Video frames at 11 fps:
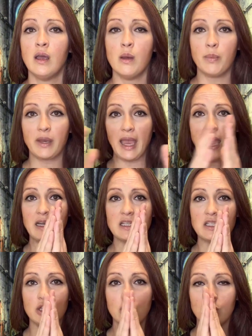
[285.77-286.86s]
But
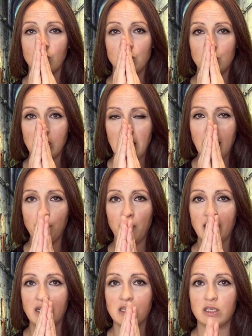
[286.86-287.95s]
Candace knew she had
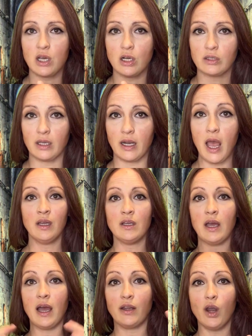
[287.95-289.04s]
been assaulted,
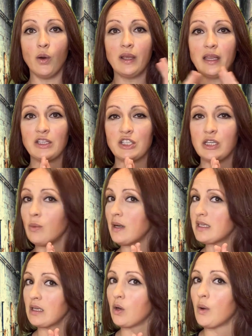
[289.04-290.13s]
and knowing that she
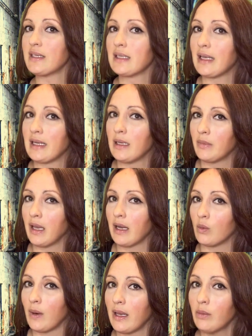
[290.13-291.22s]
wasn't going to let him get
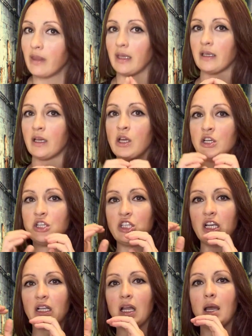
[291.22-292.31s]
away with it, she
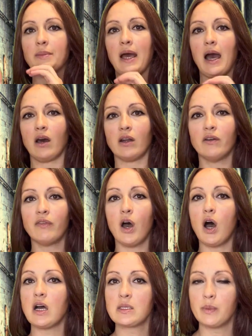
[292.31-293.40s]
climbed out of the
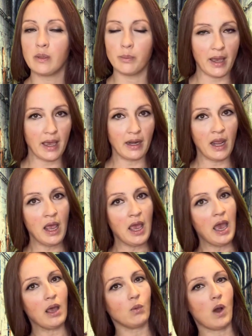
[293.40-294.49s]
hospital bed
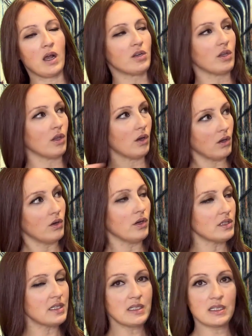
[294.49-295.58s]
and walked to the
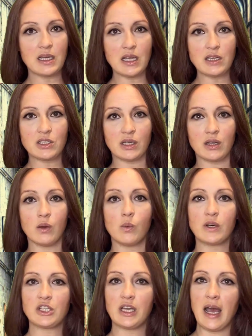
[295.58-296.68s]
nursing station
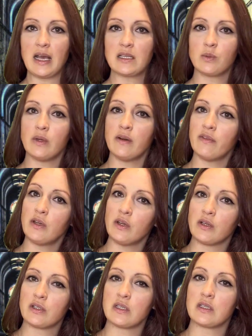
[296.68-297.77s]
where she asked one of the
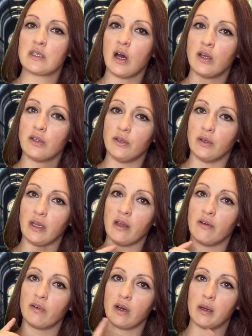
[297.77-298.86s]
nurses on duty
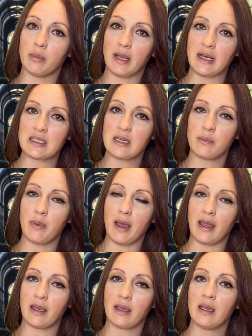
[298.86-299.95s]
for a plastic
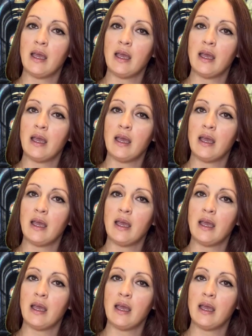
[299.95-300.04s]
bag.